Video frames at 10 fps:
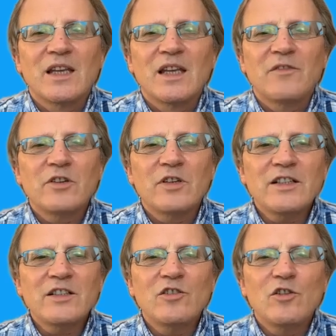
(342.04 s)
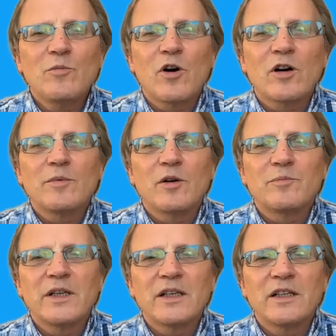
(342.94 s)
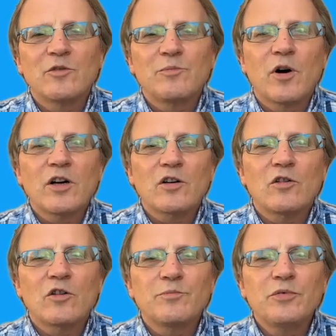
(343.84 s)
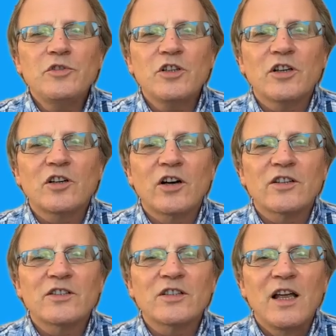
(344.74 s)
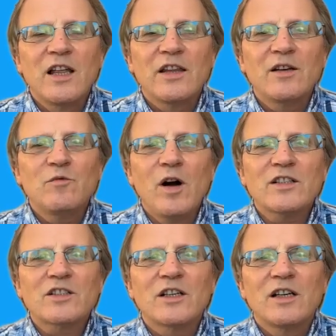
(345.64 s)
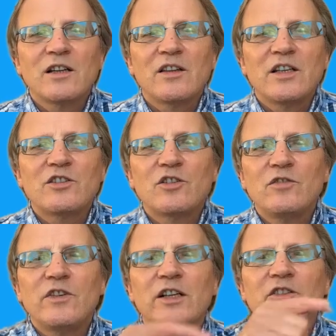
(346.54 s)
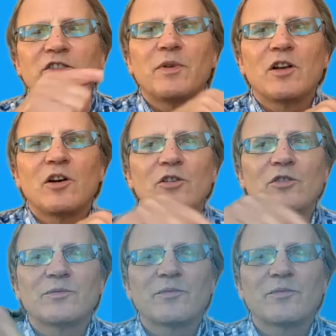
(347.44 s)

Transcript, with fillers: If you'd like to know more about Beacon Hill Park or Butchart Gardens, then watch these two videos below.